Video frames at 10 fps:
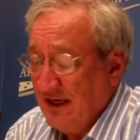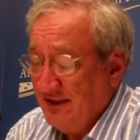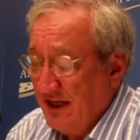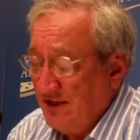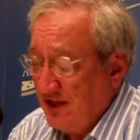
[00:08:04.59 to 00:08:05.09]

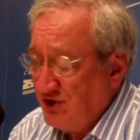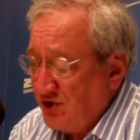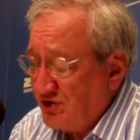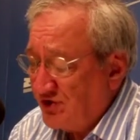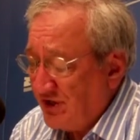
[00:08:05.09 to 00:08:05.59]
Did
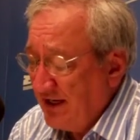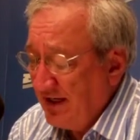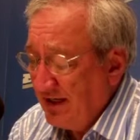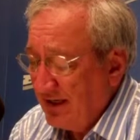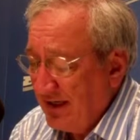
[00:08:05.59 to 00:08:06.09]
you
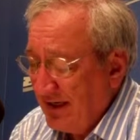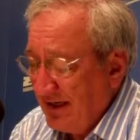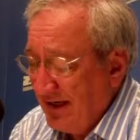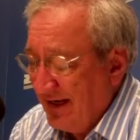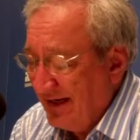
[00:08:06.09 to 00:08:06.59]
see
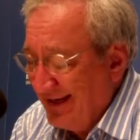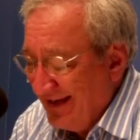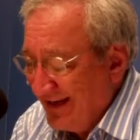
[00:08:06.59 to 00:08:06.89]
any